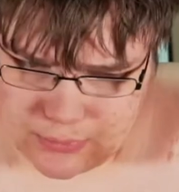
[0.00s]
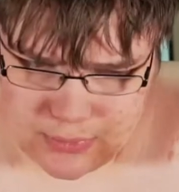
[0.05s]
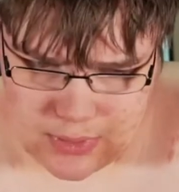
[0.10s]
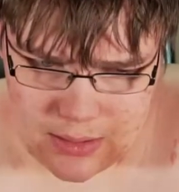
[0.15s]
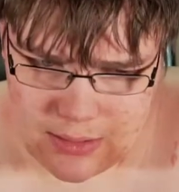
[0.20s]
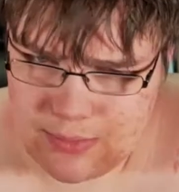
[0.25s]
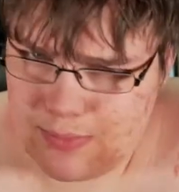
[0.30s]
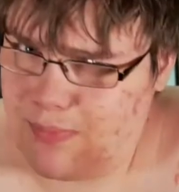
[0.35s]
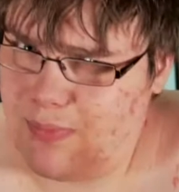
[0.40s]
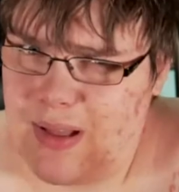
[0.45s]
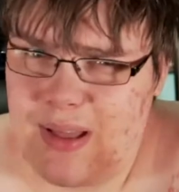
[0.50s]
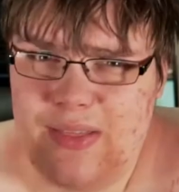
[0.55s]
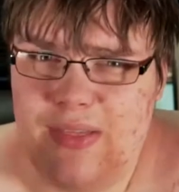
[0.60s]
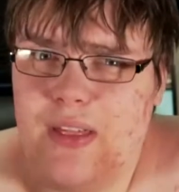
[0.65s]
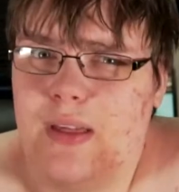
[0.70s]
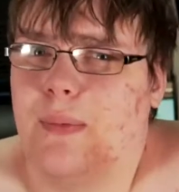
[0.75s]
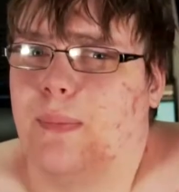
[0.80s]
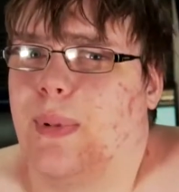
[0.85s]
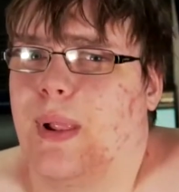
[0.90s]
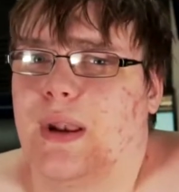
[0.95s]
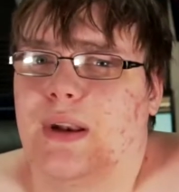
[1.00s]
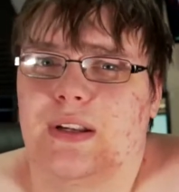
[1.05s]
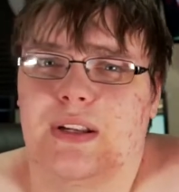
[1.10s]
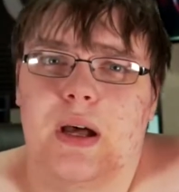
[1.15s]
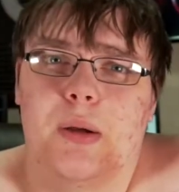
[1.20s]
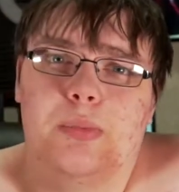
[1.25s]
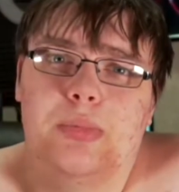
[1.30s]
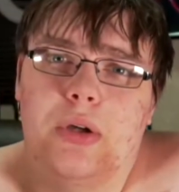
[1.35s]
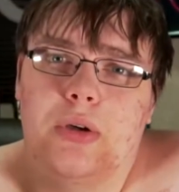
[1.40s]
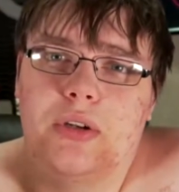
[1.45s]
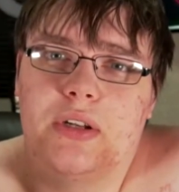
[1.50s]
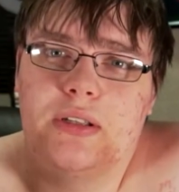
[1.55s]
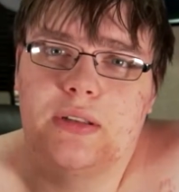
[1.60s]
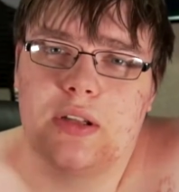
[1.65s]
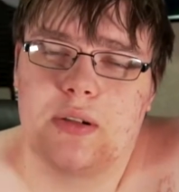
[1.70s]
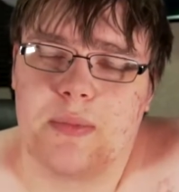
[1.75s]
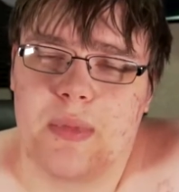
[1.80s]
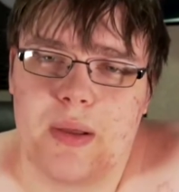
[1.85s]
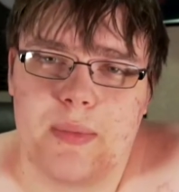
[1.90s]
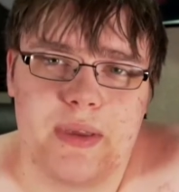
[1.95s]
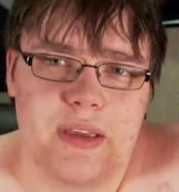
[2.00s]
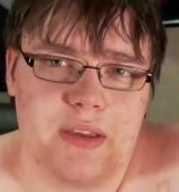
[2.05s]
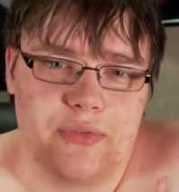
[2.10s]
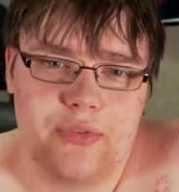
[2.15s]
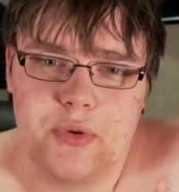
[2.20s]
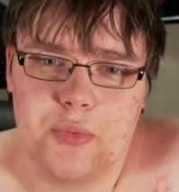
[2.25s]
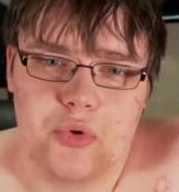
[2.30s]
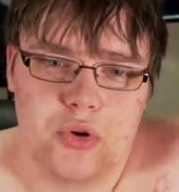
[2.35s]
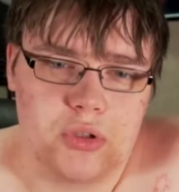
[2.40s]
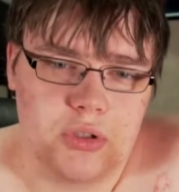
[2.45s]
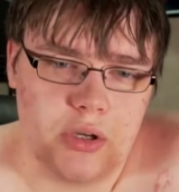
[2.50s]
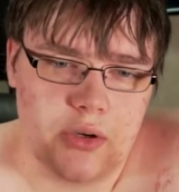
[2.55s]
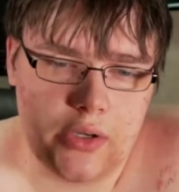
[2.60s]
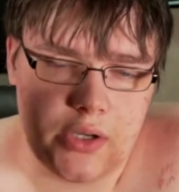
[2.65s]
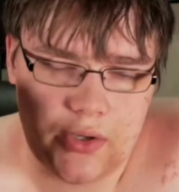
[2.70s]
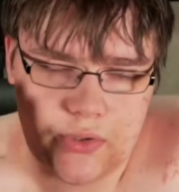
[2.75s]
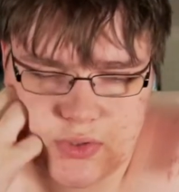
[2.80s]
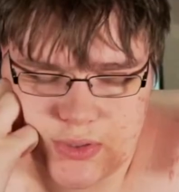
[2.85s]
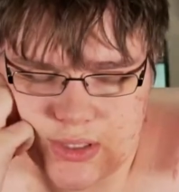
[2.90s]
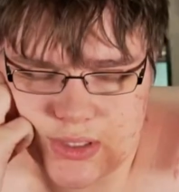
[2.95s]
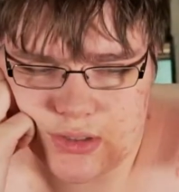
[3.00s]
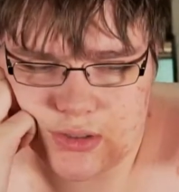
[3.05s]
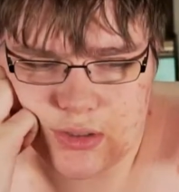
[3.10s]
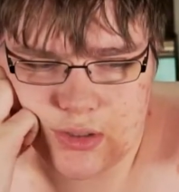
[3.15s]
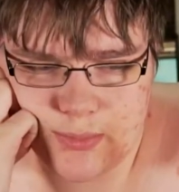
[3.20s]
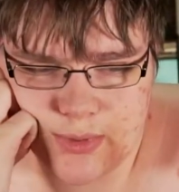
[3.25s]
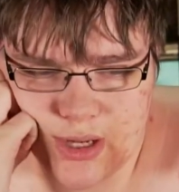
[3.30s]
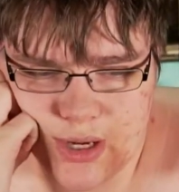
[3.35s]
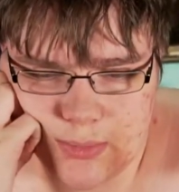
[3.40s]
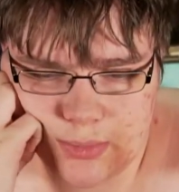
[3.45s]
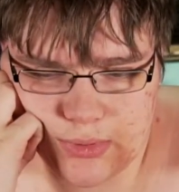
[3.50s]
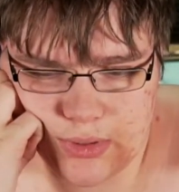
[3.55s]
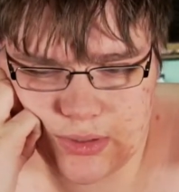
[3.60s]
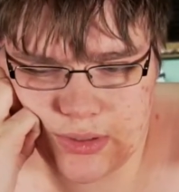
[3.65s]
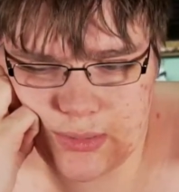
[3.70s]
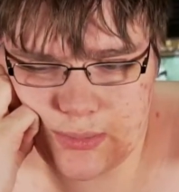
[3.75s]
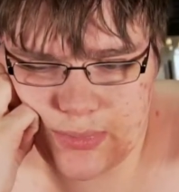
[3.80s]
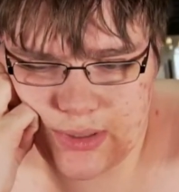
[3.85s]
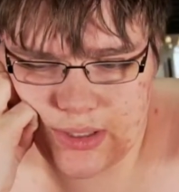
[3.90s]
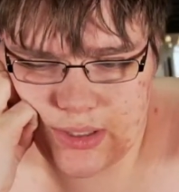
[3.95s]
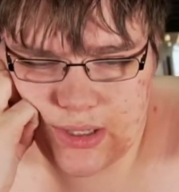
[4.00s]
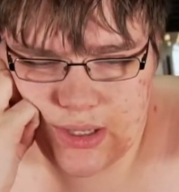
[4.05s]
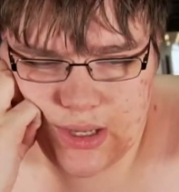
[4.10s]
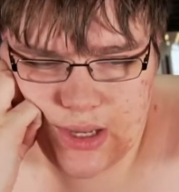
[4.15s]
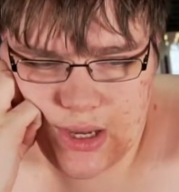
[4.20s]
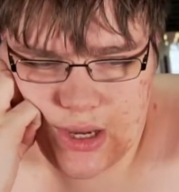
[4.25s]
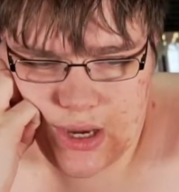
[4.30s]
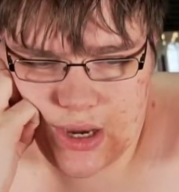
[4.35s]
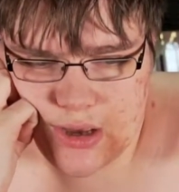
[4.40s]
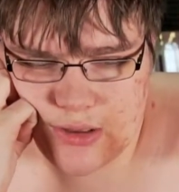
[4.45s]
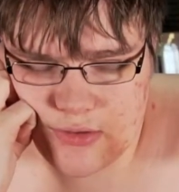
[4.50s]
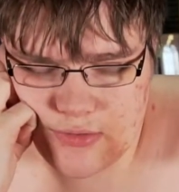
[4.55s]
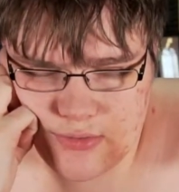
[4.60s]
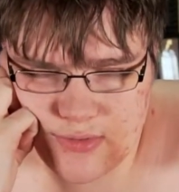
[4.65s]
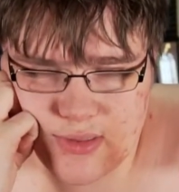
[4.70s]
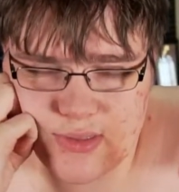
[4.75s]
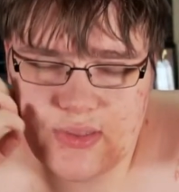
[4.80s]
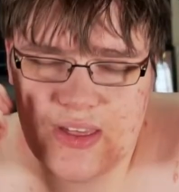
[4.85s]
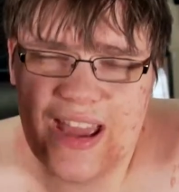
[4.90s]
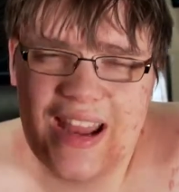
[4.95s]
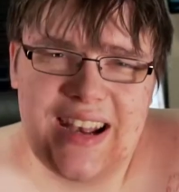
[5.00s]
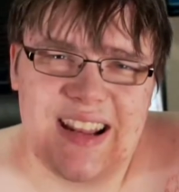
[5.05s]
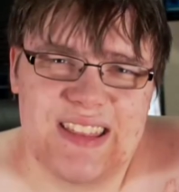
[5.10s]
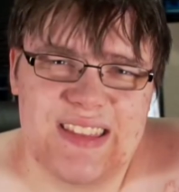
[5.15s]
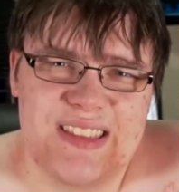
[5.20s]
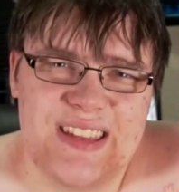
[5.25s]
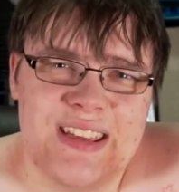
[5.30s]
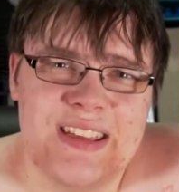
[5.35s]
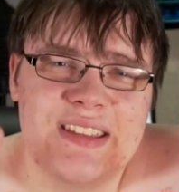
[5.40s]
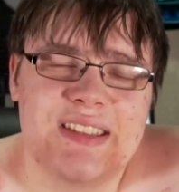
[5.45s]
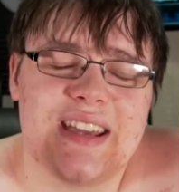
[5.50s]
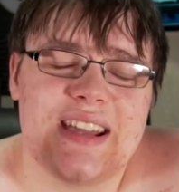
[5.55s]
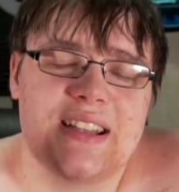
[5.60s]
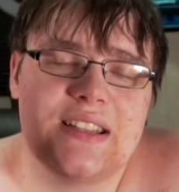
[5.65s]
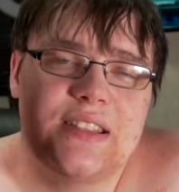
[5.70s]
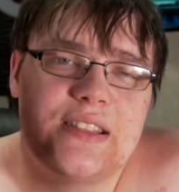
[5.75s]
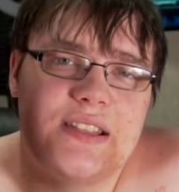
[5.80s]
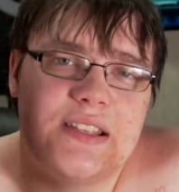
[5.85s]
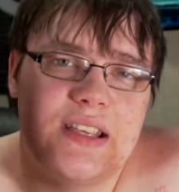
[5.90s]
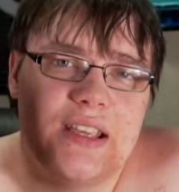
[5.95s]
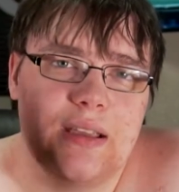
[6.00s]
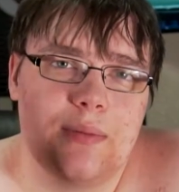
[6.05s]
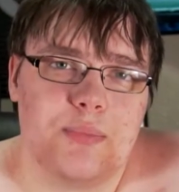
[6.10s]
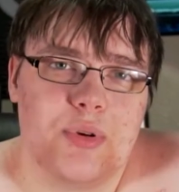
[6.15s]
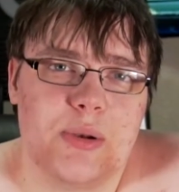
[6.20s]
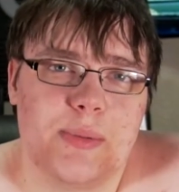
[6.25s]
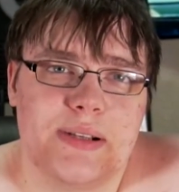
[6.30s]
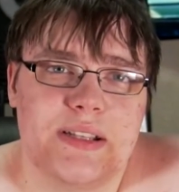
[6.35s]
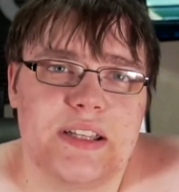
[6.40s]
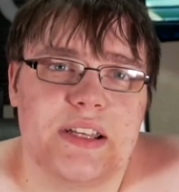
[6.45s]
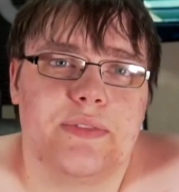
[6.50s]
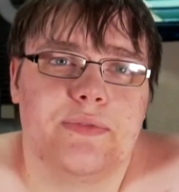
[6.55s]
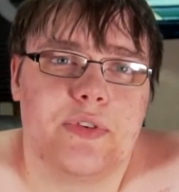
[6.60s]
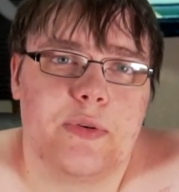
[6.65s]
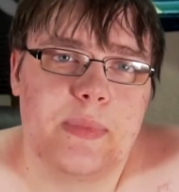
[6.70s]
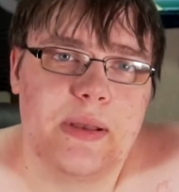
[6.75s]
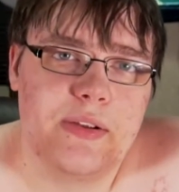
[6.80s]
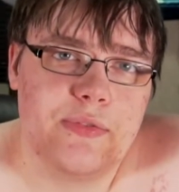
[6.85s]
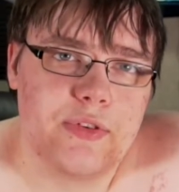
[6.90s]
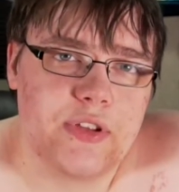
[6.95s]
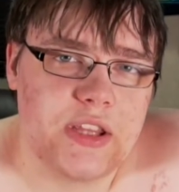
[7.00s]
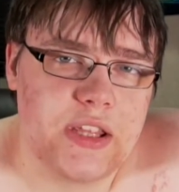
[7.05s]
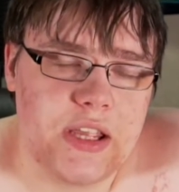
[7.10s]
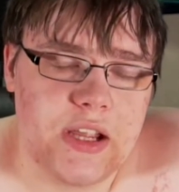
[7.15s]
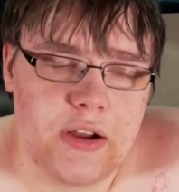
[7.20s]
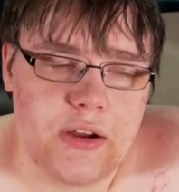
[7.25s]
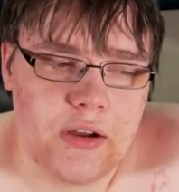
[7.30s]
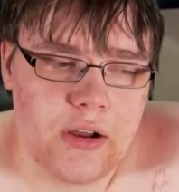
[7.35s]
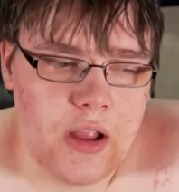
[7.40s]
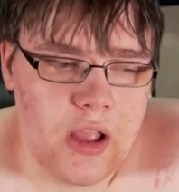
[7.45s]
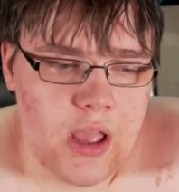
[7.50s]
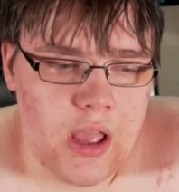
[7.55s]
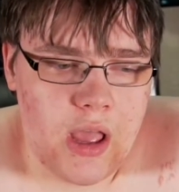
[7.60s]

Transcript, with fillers: I, I plan on uploading. There might be a few more logos that are going to be uploaded, but other than that, I think that's uh, pretty much it for me for the year.